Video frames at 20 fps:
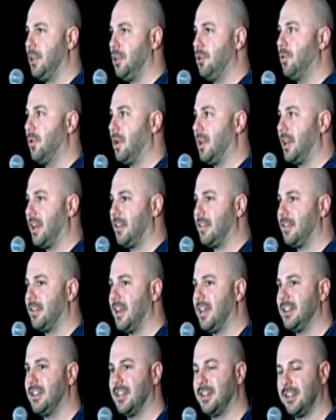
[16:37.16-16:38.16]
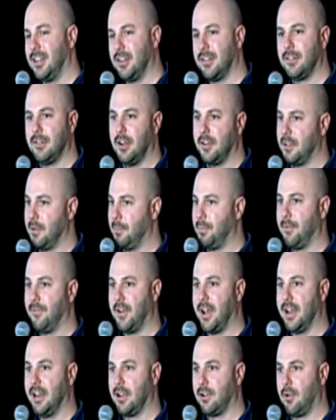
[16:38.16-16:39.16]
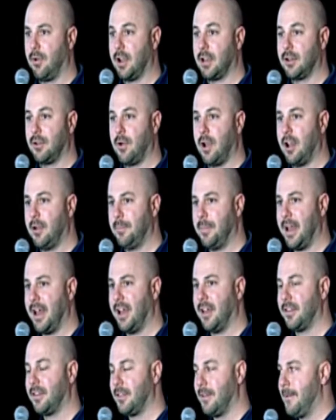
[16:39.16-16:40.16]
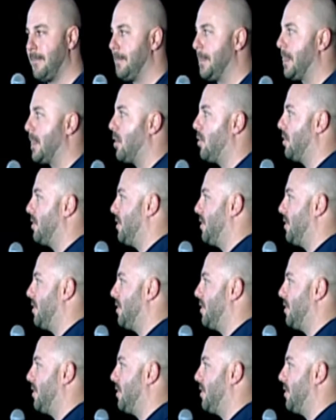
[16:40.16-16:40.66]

UL has said that this doesn't provide a correct ground path, or